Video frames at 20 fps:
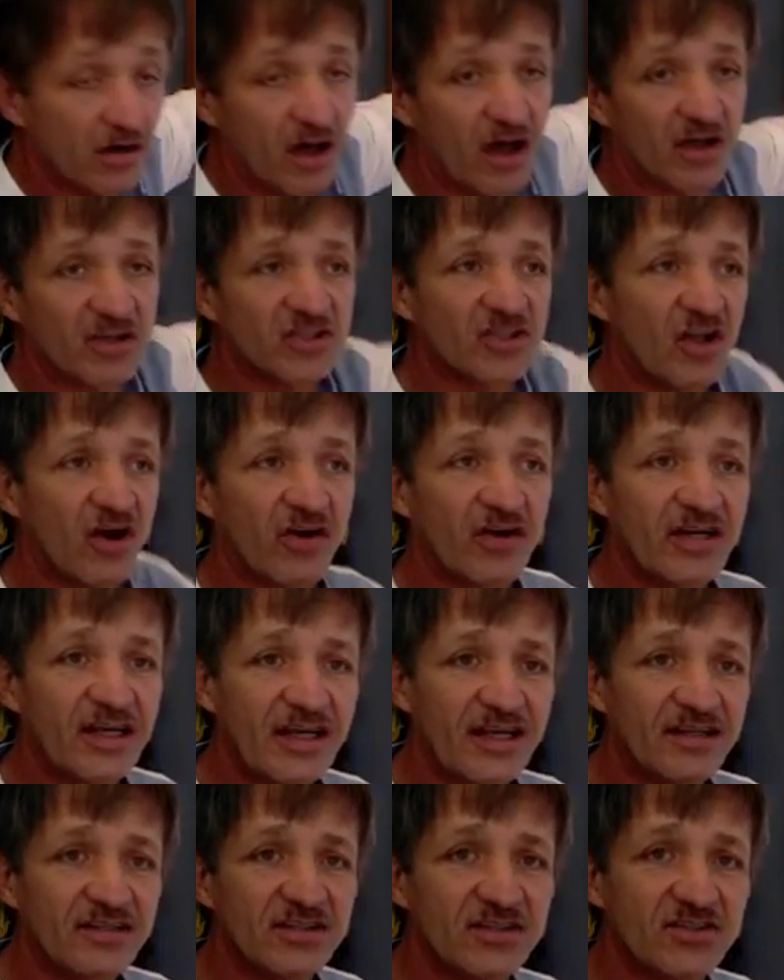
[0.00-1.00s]
don't last long in
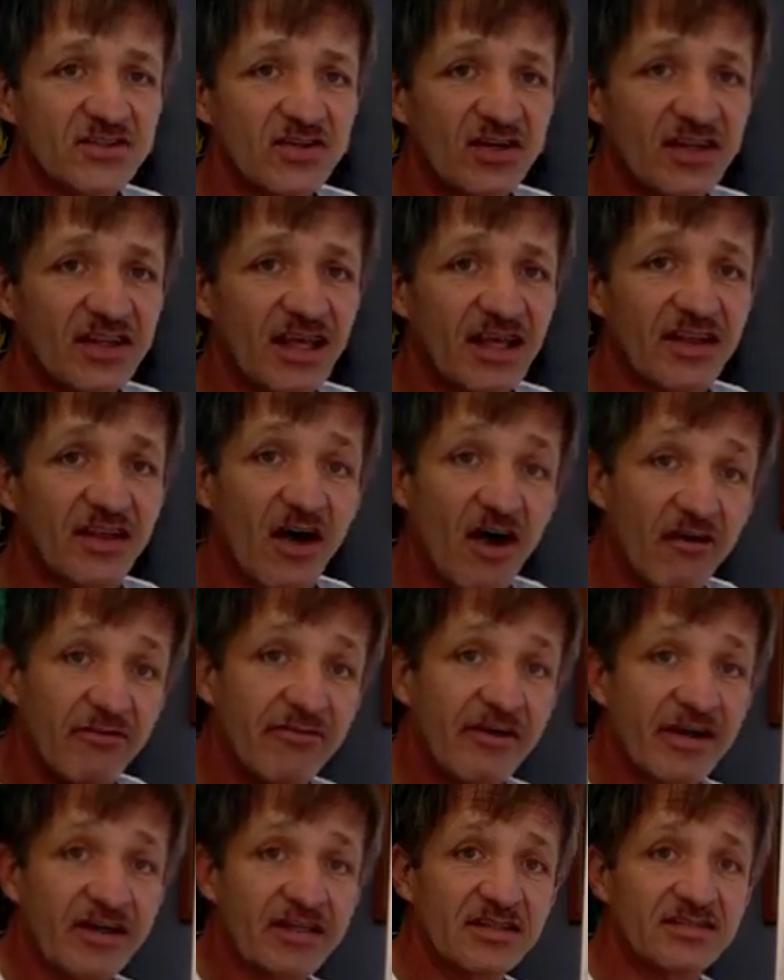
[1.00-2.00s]
the industry, there are
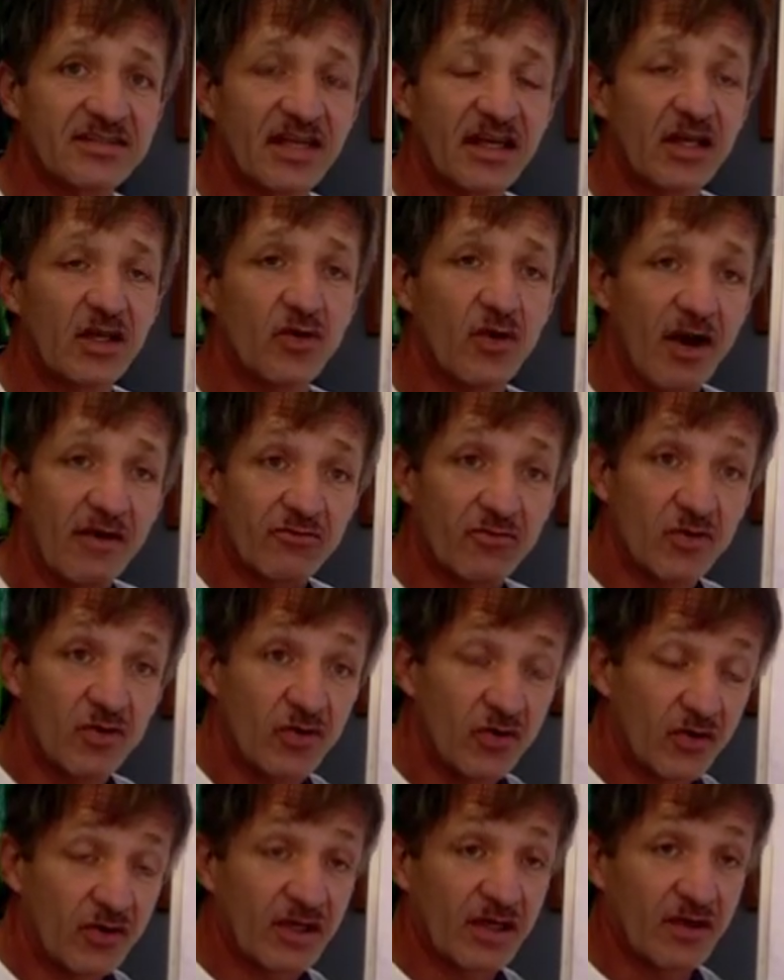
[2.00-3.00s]
factors there you have
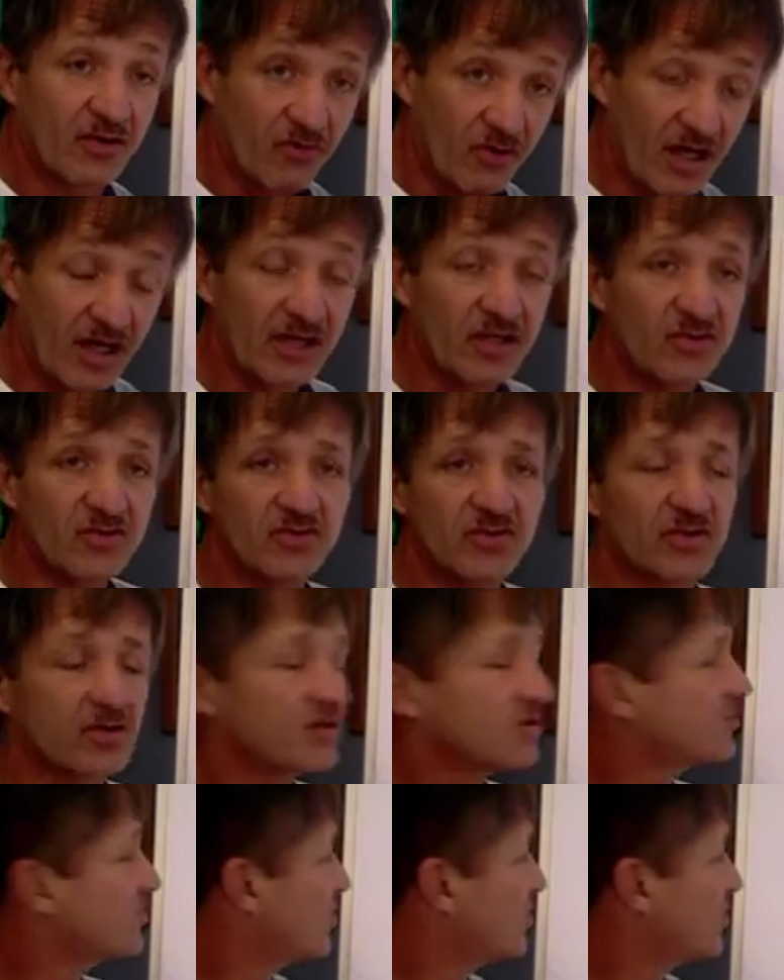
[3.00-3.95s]
to really do